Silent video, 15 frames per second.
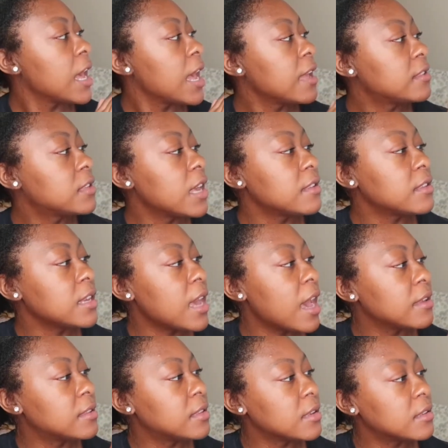it says it
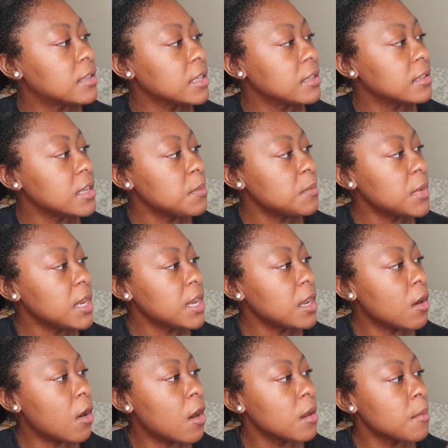has a 60
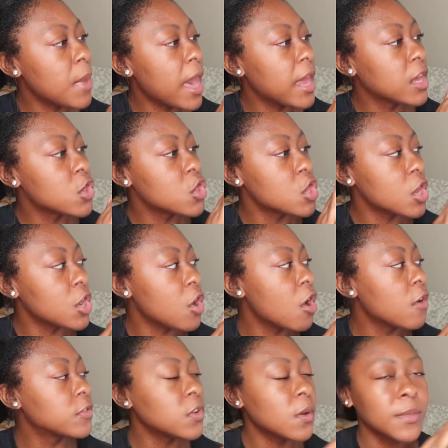minute automatic shut
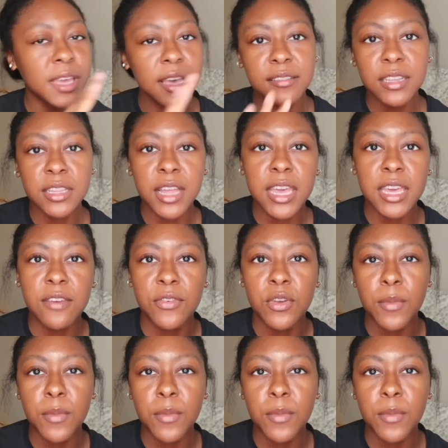off so i'm guessing like if